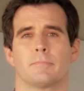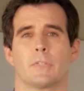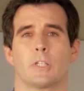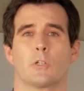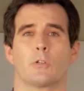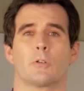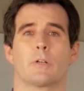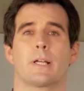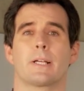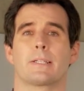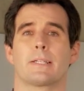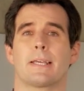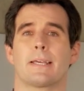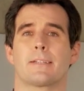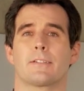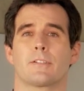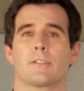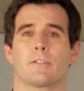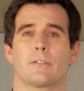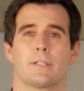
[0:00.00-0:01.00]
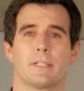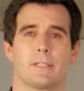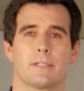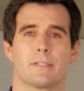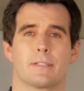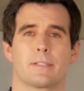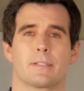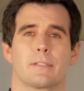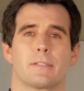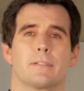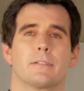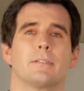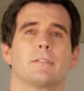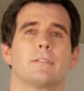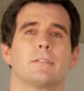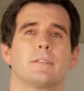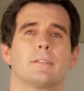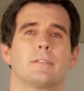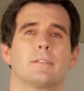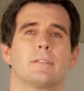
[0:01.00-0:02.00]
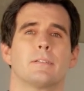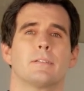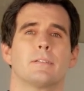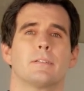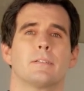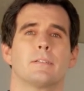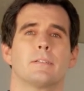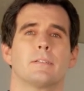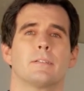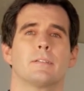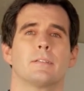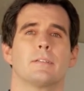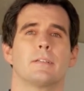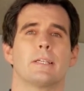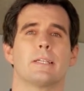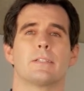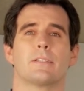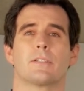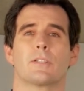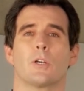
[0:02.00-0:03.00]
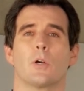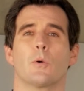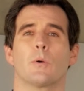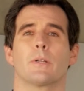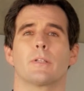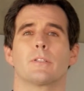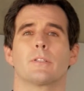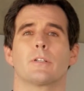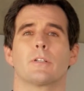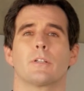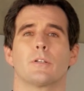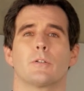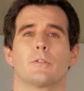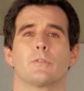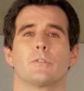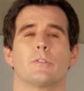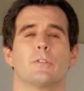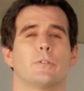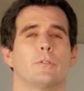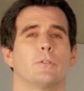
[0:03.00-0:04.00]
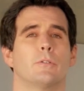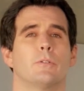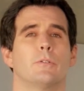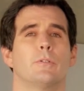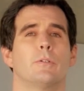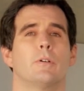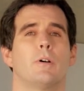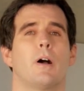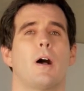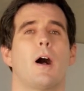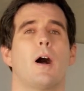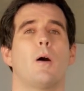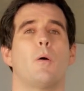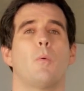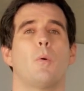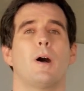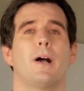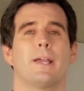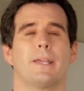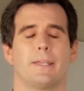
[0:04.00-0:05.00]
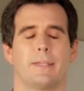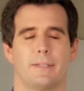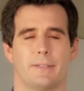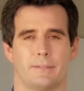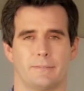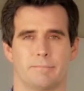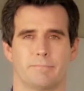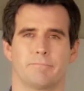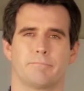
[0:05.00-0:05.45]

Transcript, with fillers: The correct answer is he's going to go to Hawaii.